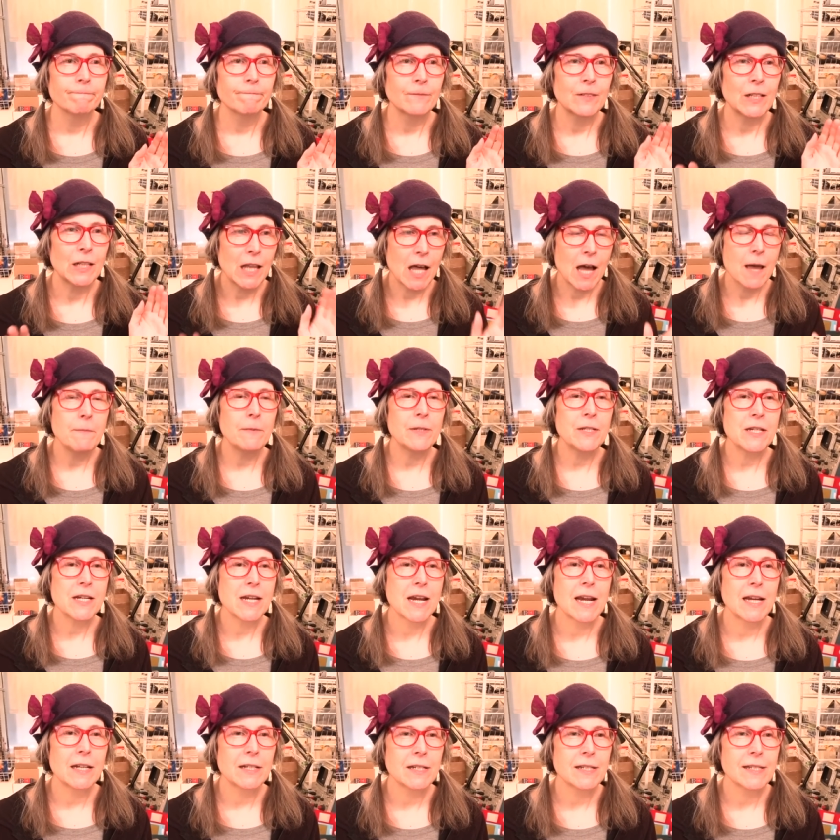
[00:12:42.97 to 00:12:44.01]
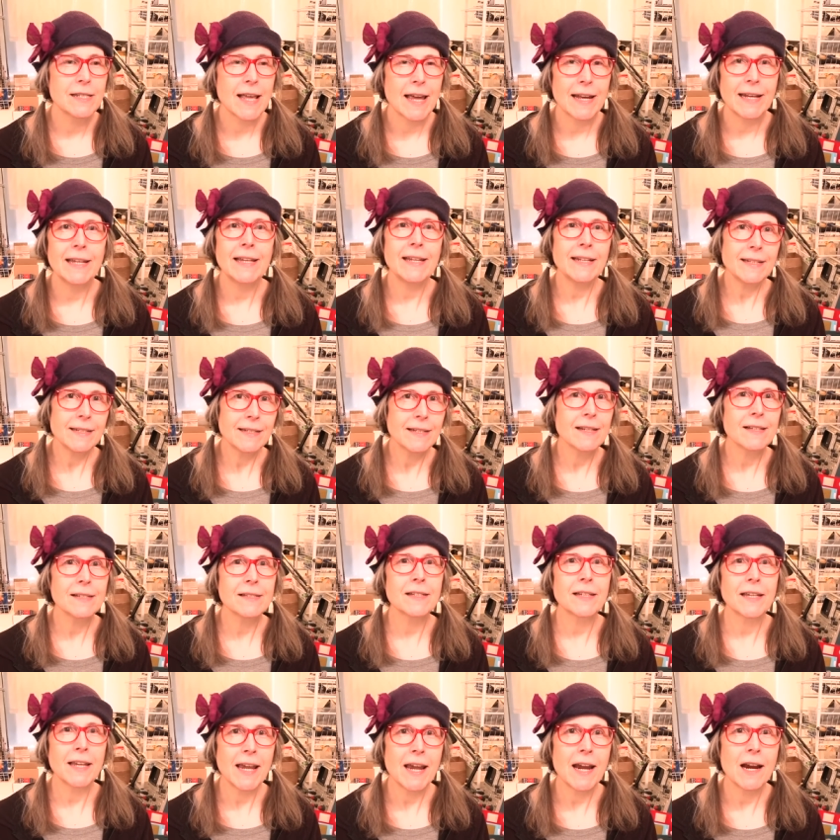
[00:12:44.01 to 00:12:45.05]
climate change is that it
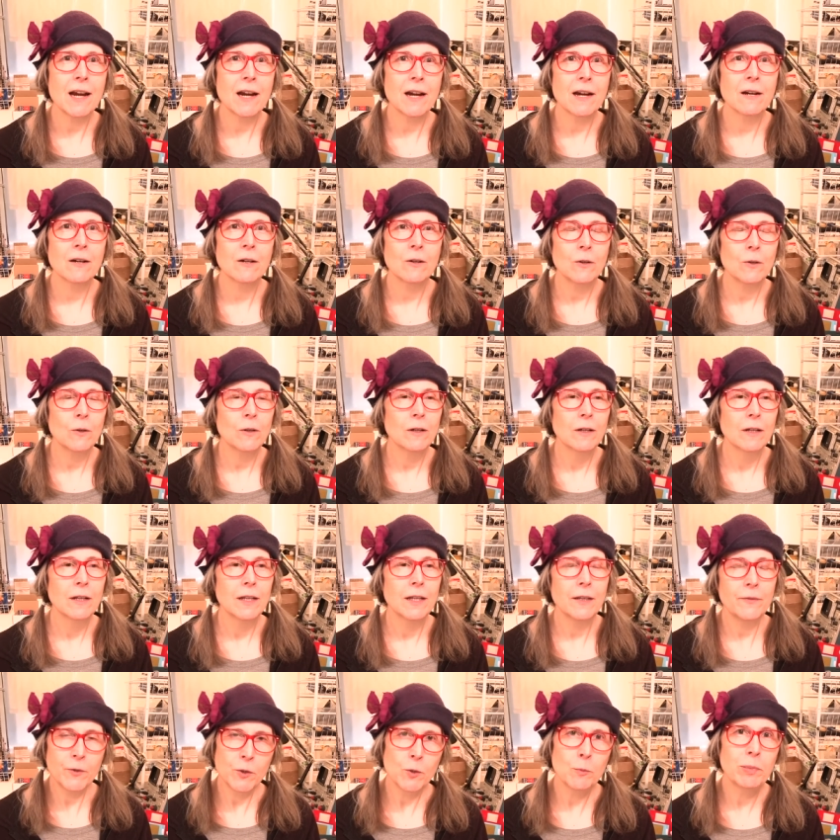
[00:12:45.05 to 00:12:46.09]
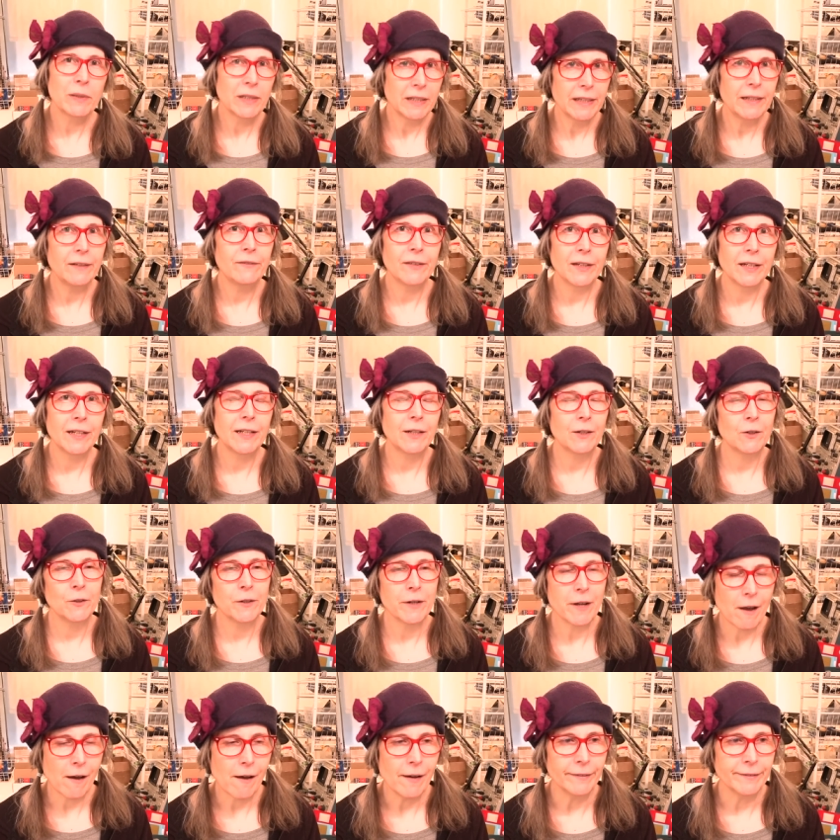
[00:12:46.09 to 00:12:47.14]
doesn't care if you believe in it or
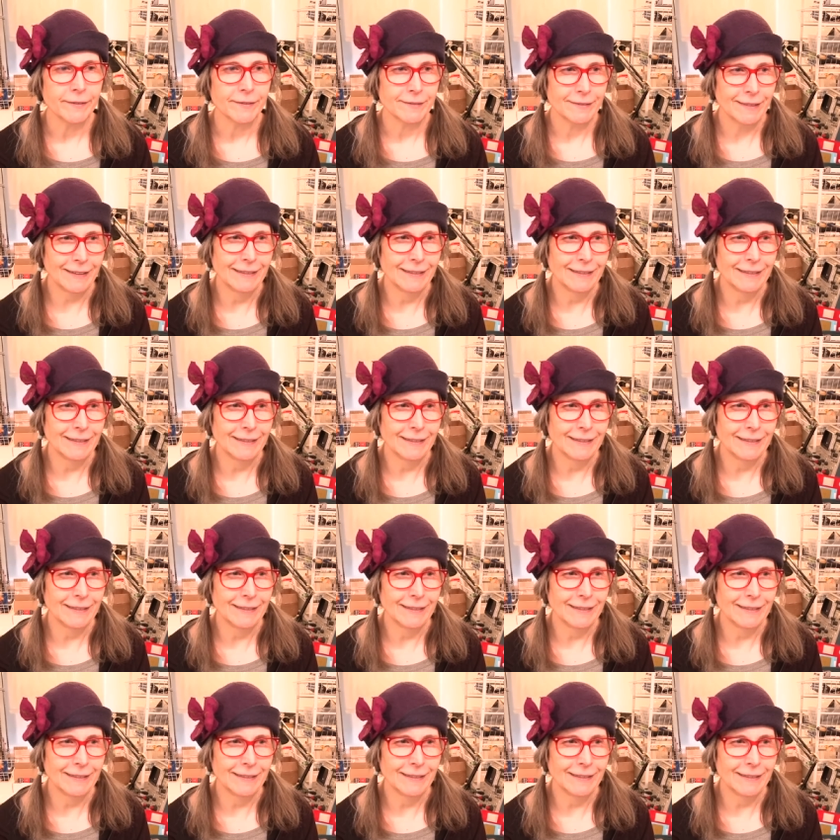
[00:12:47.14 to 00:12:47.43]
not.